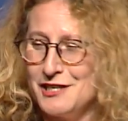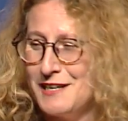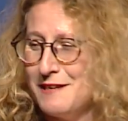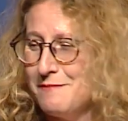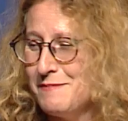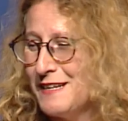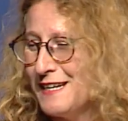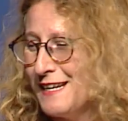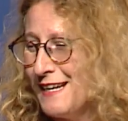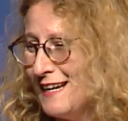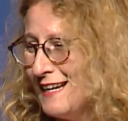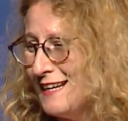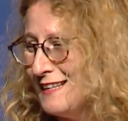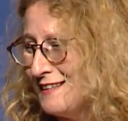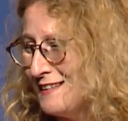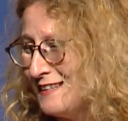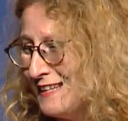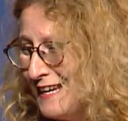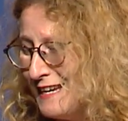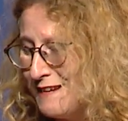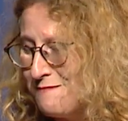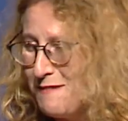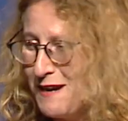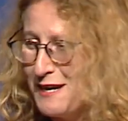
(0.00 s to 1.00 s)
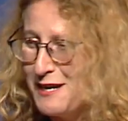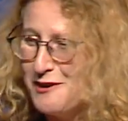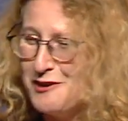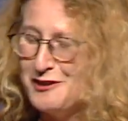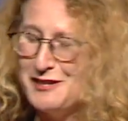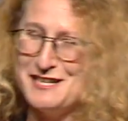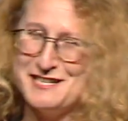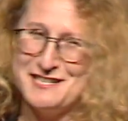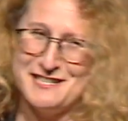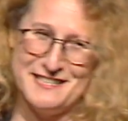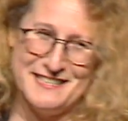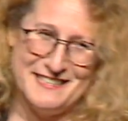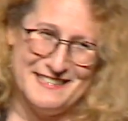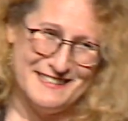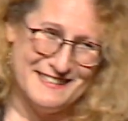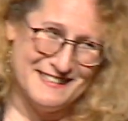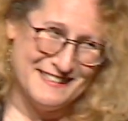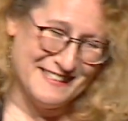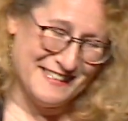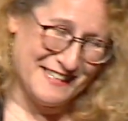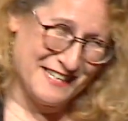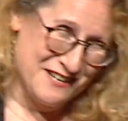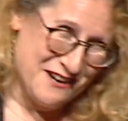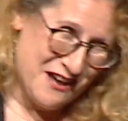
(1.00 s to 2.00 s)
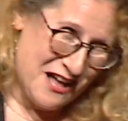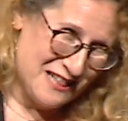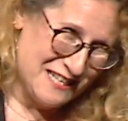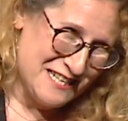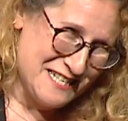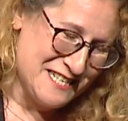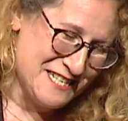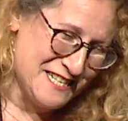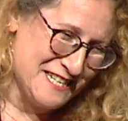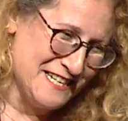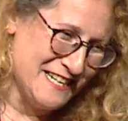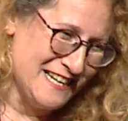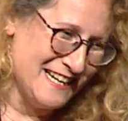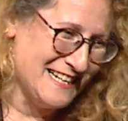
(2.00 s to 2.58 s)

I'm the kind to take my knowledge in technology